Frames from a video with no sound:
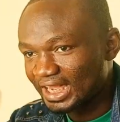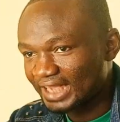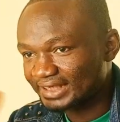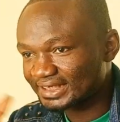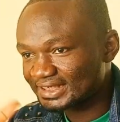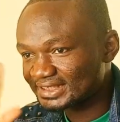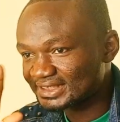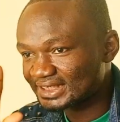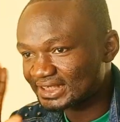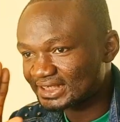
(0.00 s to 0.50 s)

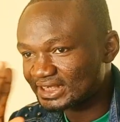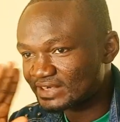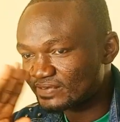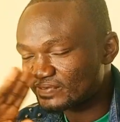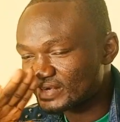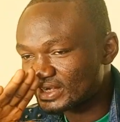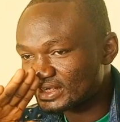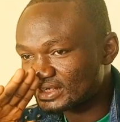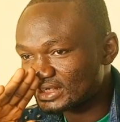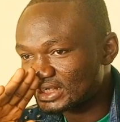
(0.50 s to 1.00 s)
I just sat
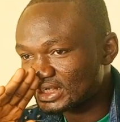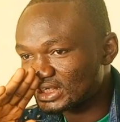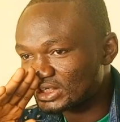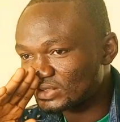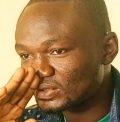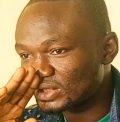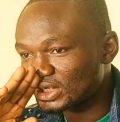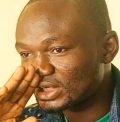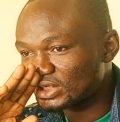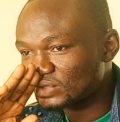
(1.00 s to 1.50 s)
down quietly
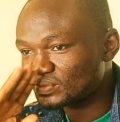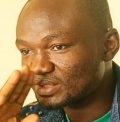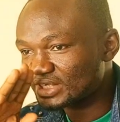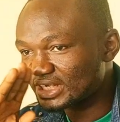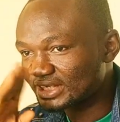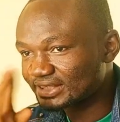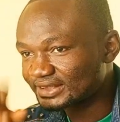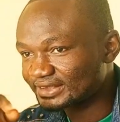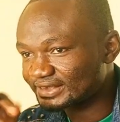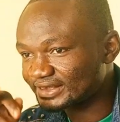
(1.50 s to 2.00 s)
and I knew
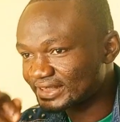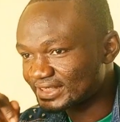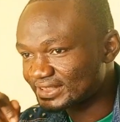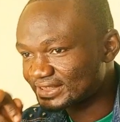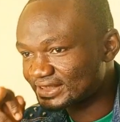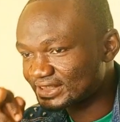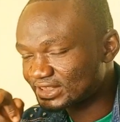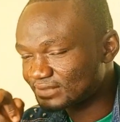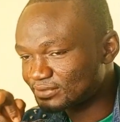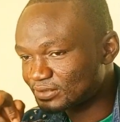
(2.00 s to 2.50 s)
that,
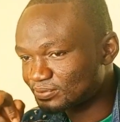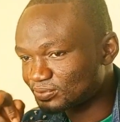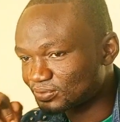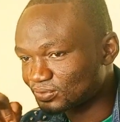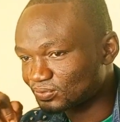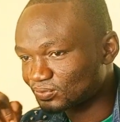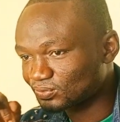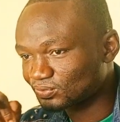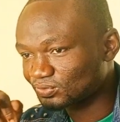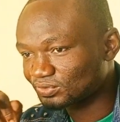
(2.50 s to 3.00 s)
yes, these
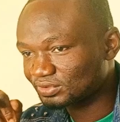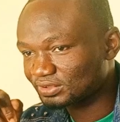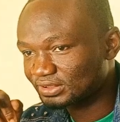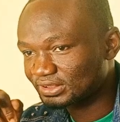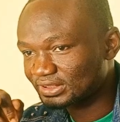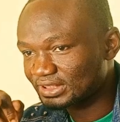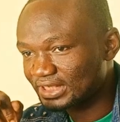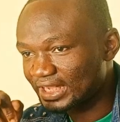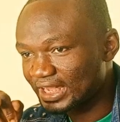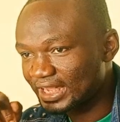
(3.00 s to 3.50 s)
people,
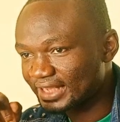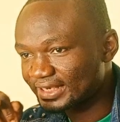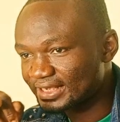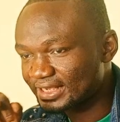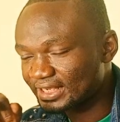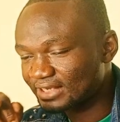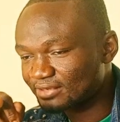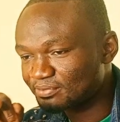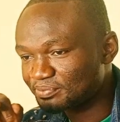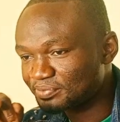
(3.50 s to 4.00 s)

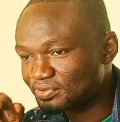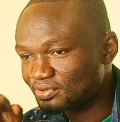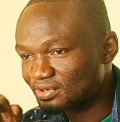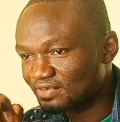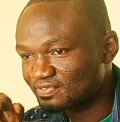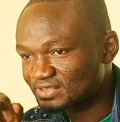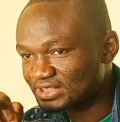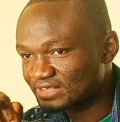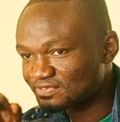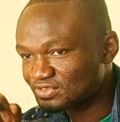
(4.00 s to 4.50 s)
they can be
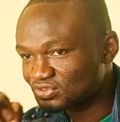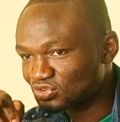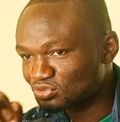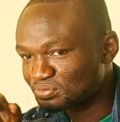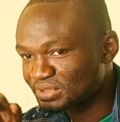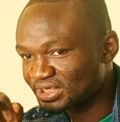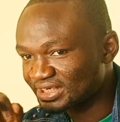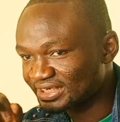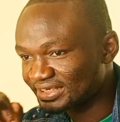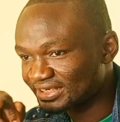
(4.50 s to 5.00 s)
of service
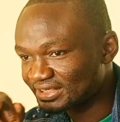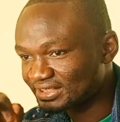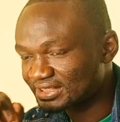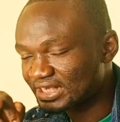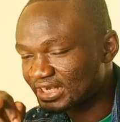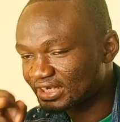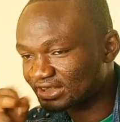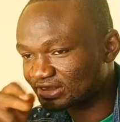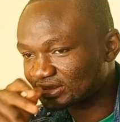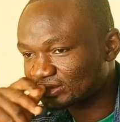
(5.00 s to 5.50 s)
to me in
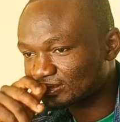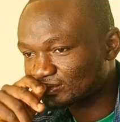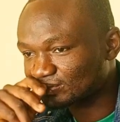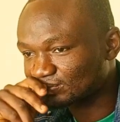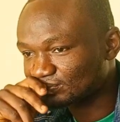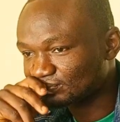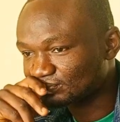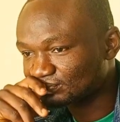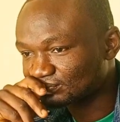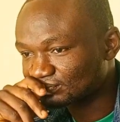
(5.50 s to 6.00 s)
this direction.